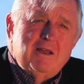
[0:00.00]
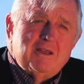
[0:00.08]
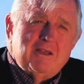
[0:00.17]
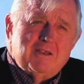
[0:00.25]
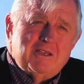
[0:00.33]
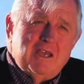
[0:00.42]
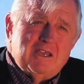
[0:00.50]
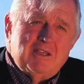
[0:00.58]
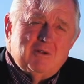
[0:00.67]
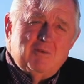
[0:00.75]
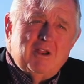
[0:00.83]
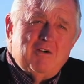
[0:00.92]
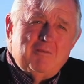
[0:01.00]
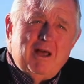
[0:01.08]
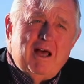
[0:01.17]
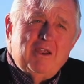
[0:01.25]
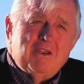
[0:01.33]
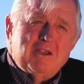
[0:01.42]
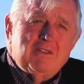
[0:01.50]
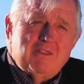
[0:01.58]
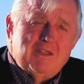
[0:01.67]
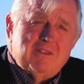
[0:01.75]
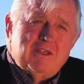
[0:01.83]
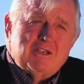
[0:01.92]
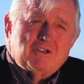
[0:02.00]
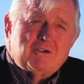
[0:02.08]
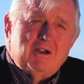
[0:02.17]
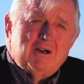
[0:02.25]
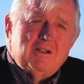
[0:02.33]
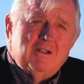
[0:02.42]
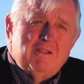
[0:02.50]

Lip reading: You take either one of them out, and they struggle.